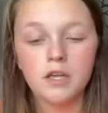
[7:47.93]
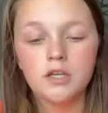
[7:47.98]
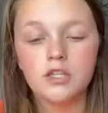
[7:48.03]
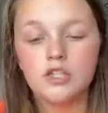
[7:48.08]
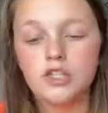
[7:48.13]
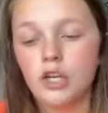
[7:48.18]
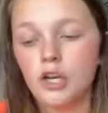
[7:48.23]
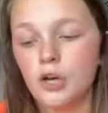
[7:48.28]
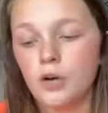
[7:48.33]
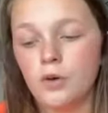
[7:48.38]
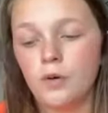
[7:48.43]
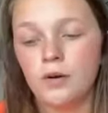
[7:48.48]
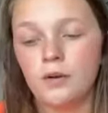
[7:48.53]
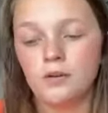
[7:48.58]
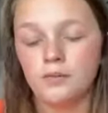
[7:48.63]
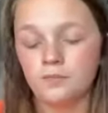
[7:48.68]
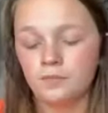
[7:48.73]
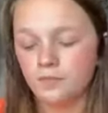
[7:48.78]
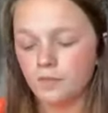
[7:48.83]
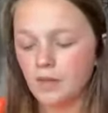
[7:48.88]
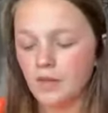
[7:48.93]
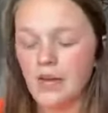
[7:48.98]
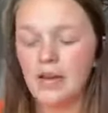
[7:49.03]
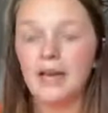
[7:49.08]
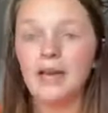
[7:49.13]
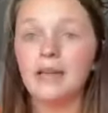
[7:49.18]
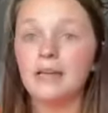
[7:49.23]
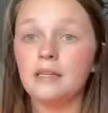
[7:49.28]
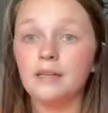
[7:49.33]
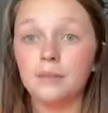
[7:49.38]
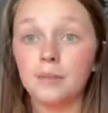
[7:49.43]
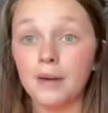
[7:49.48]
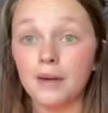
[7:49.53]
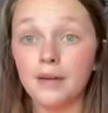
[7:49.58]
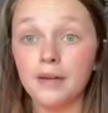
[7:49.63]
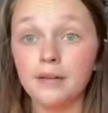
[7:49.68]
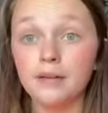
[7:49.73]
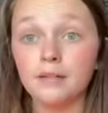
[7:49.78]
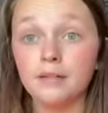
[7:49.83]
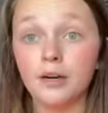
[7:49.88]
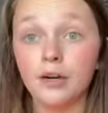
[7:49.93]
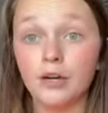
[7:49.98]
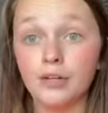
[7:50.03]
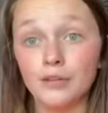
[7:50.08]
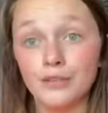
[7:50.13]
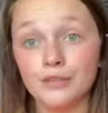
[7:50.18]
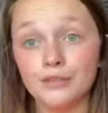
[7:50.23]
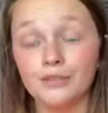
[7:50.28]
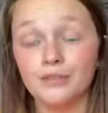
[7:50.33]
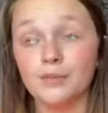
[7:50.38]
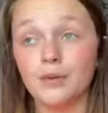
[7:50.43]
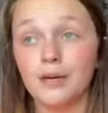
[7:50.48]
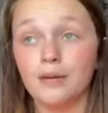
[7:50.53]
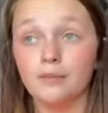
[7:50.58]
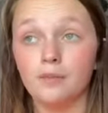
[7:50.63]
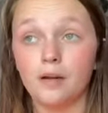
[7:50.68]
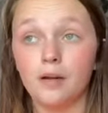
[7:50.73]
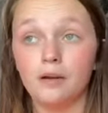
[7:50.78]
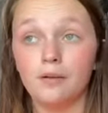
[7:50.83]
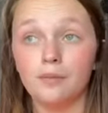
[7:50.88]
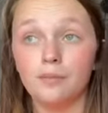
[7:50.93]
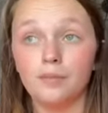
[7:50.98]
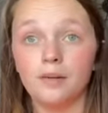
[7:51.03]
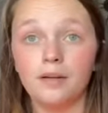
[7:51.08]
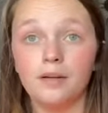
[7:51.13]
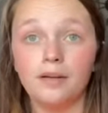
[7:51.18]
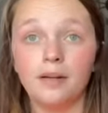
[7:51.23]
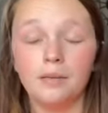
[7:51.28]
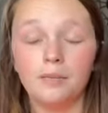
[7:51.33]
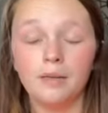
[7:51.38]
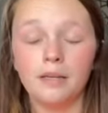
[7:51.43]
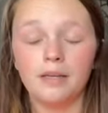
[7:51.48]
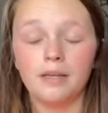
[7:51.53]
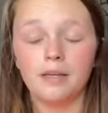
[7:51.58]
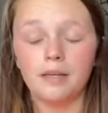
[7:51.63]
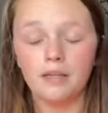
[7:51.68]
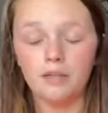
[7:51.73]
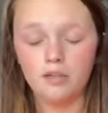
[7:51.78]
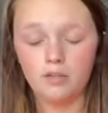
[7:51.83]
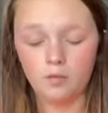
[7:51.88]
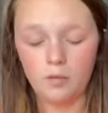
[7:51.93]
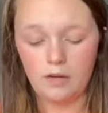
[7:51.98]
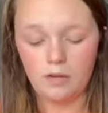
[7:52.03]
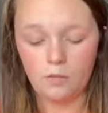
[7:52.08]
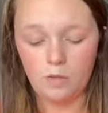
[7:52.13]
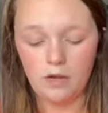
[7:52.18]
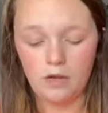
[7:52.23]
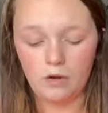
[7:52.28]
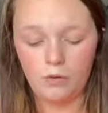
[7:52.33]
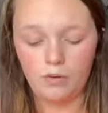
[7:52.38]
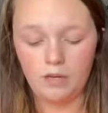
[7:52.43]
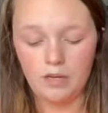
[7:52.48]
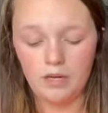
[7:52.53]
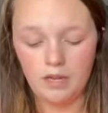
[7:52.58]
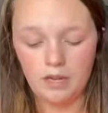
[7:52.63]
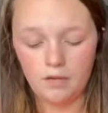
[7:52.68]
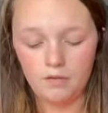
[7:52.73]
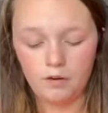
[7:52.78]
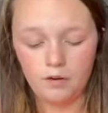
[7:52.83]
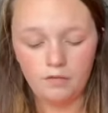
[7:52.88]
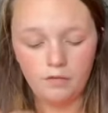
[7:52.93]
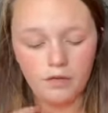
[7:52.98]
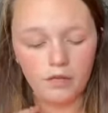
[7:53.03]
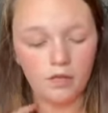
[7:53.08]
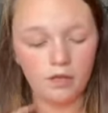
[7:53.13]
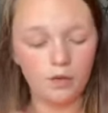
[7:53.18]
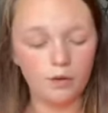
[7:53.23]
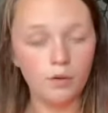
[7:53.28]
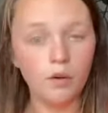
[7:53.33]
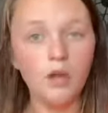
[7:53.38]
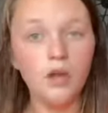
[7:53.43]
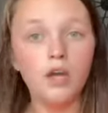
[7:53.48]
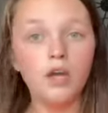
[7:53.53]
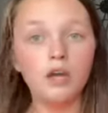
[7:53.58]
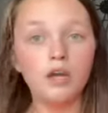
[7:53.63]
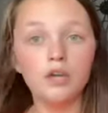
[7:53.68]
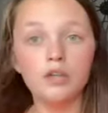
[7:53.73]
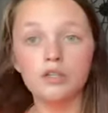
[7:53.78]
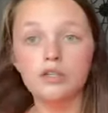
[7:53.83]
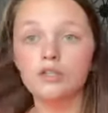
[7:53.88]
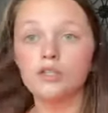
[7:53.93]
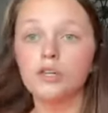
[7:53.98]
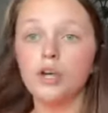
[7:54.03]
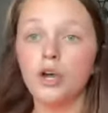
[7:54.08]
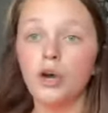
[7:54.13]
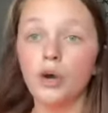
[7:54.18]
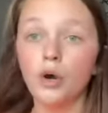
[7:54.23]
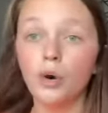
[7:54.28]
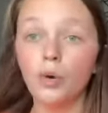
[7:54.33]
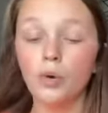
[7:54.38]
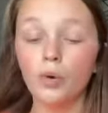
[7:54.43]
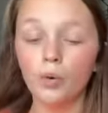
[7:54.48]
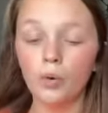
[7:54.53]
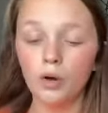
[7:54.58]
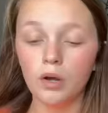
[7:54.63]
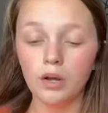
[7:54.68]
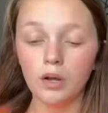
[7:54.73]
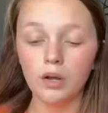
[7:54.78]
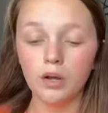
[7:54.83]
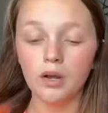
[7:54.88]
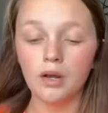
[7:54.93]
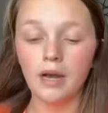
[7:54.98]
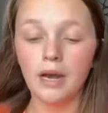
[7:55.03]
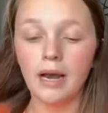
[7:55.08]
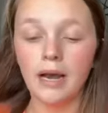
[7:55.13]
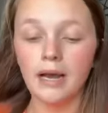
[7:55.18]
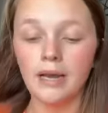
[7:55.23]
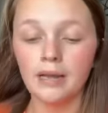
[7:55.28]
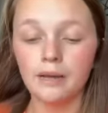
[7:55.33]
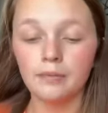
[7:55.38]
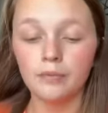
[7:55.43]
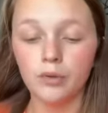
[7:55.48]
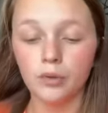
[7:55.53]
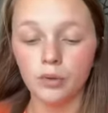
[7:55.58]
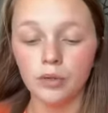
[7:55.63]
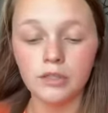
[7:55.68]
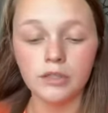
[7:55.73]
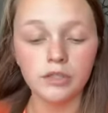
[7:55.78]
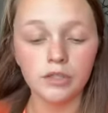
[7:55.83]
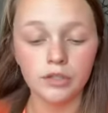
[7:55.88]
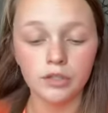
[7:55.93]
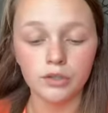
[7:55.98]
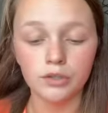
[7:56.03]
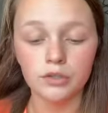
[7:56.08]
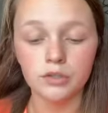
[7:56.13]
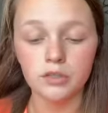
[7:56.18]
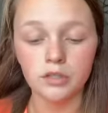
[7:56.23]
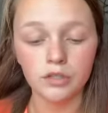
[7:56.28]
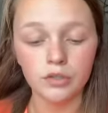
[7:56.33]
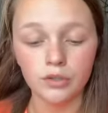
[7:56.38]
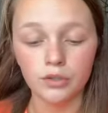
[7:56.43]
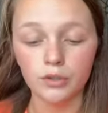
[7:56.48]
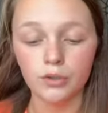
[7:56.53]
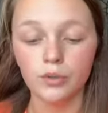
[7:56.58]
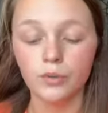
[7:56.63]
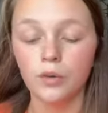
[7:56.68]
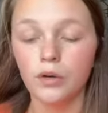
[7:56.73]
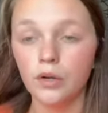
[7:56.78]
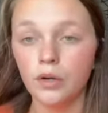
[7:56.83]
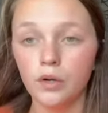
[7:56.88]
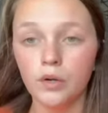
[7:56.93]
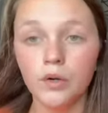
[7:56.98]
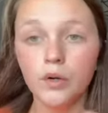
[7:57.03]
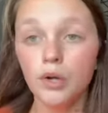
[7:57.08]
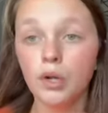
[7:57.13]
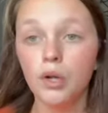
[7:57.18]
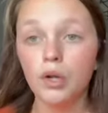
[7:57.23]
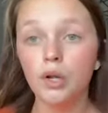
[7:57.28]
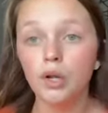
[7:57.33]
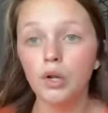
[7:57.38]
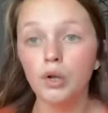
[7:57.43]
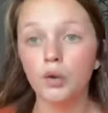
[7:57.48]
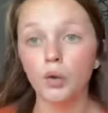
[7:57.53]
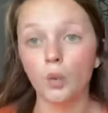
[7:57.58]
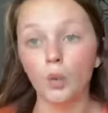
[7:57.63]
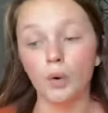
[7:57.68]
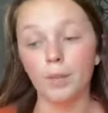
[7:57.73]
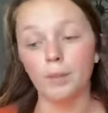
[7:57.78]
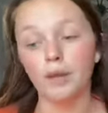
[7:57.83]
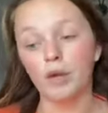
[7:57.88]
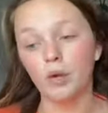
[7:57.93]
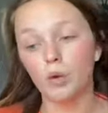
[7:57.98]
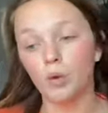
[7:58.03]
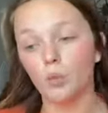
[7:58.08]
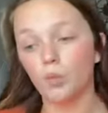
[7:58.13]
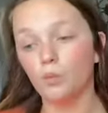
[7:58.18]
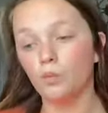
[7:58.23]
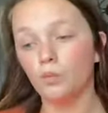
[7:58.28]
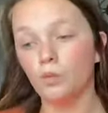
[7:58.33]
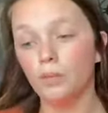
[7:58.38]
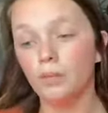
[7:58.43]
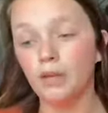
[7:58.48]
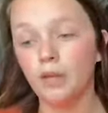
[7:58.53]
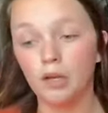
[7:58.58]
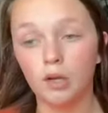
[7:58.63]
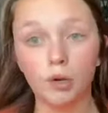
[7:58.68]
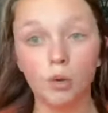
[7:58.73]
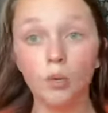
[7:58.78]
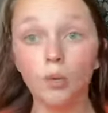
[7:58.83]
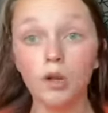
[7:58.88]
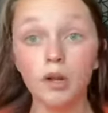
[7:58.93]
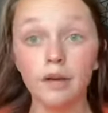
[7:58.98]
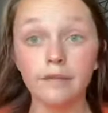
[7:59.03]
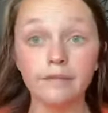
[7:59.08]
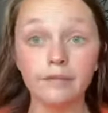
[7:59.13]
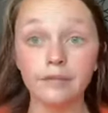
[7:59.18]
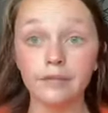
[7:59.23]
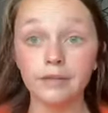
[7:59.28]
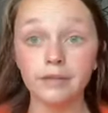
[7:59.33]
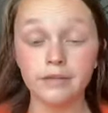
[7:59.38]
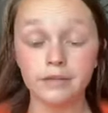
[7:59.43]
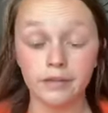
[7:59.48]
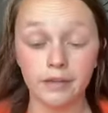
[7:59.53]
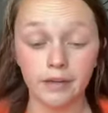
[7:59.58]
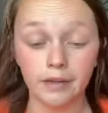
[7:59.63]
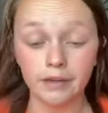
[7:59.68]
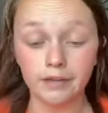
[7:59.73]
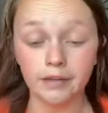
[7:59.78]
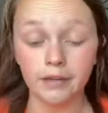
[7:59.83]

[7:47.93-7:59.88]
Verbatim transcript: so I had debated on using Wet n Wild, but I'm like, I use Wet n Wild in every video. So I am going to use the new Rimmel, Rimmel, whatever this dang